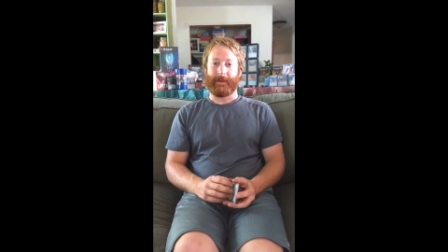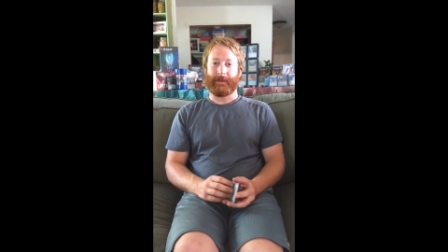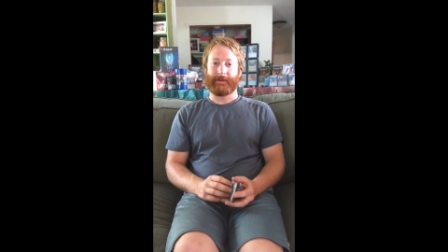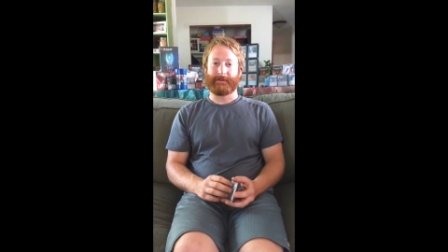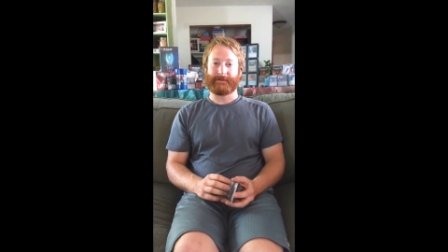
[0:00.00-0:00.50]

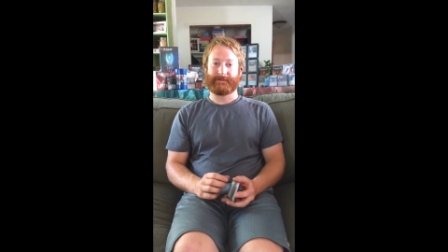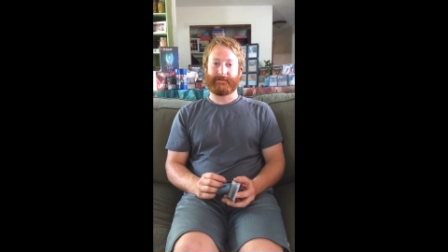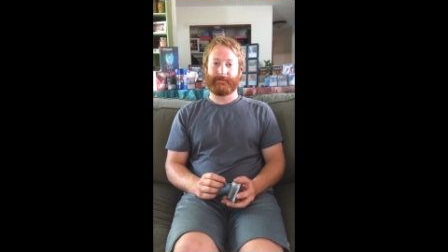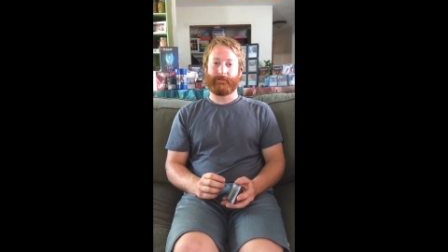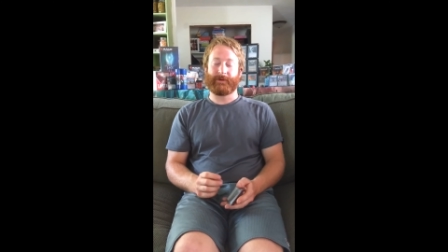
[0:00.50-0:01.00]
And
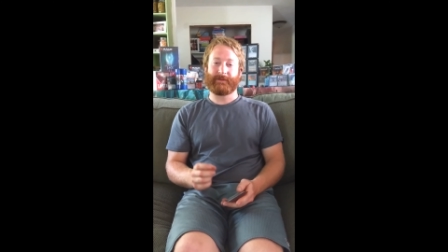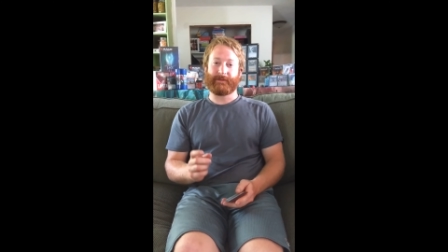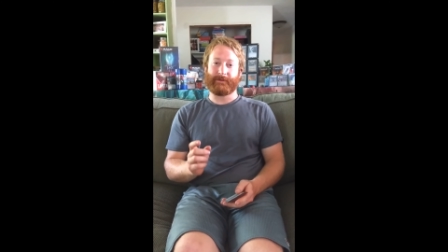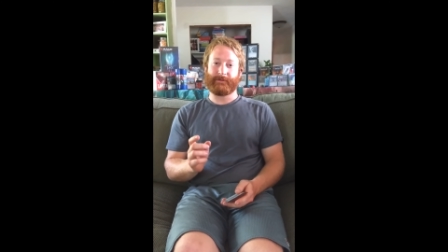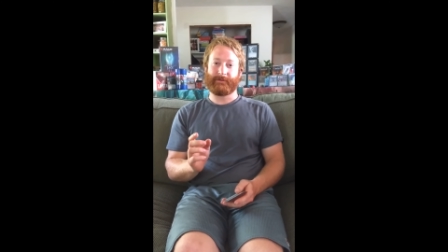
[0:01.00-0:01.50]
with
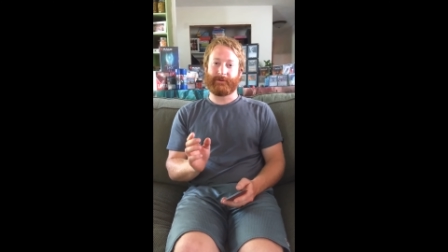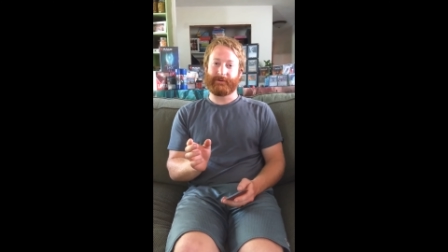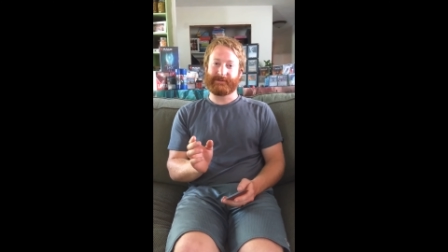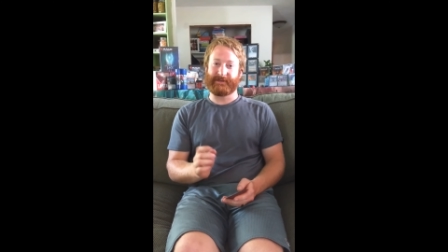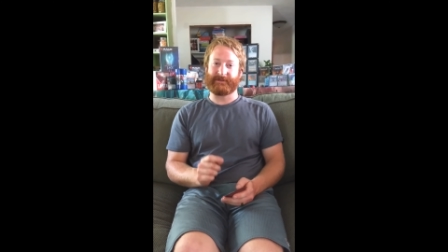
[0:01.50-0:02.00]
the new
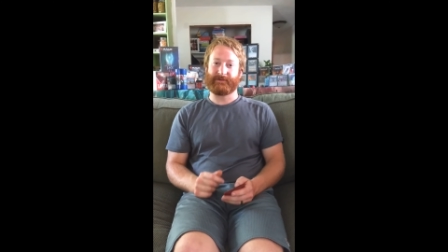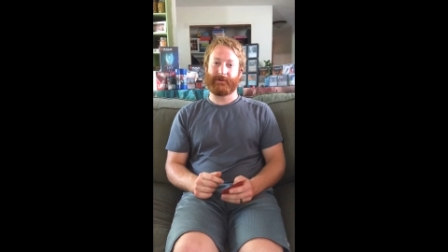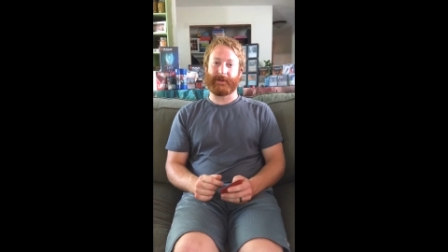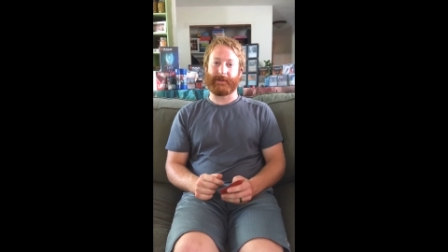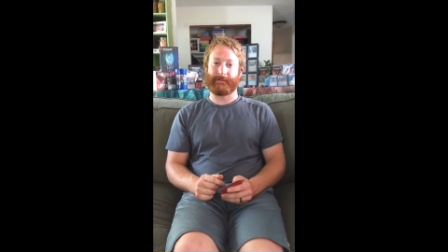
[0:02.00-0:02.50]
Core Set
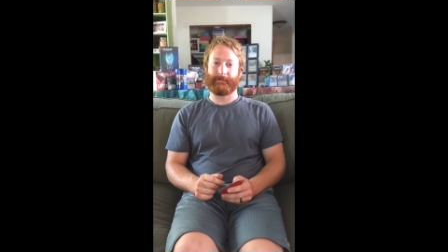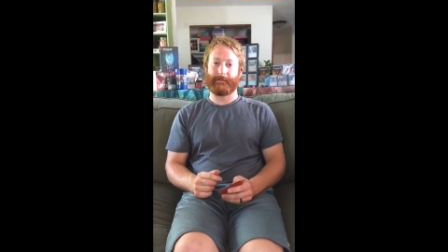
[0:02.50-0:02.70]
20,